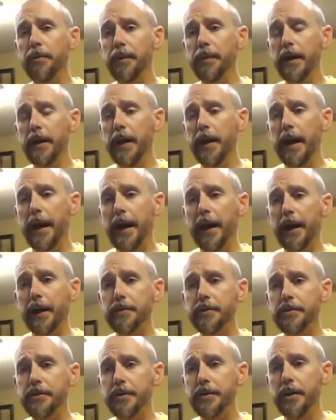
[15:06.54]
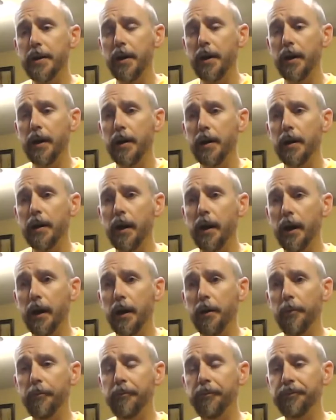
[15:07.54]
It has
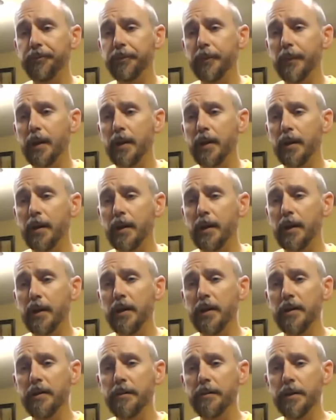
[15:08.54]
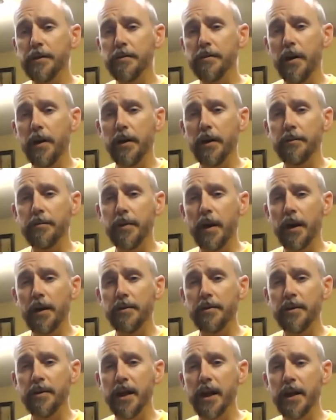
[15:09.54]
kind of a
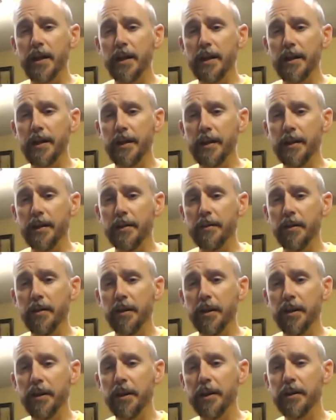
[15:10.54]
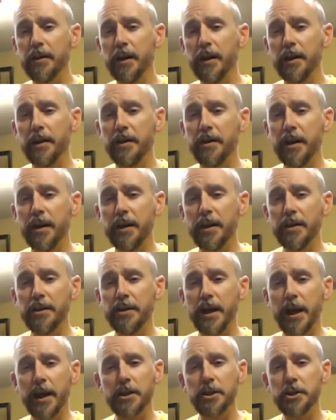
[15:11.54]
nutty, thin kind of nutty
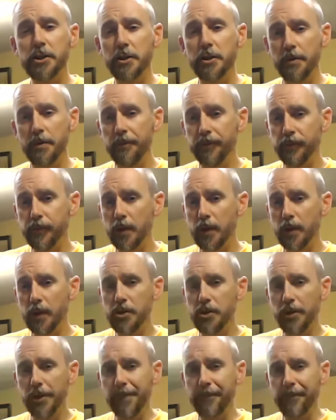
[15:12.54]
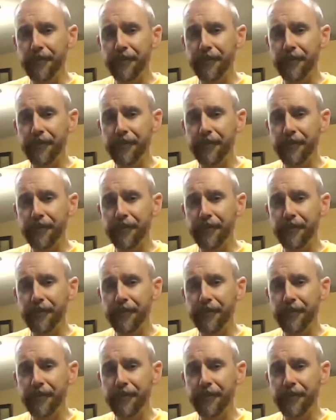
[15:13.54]
texture to it.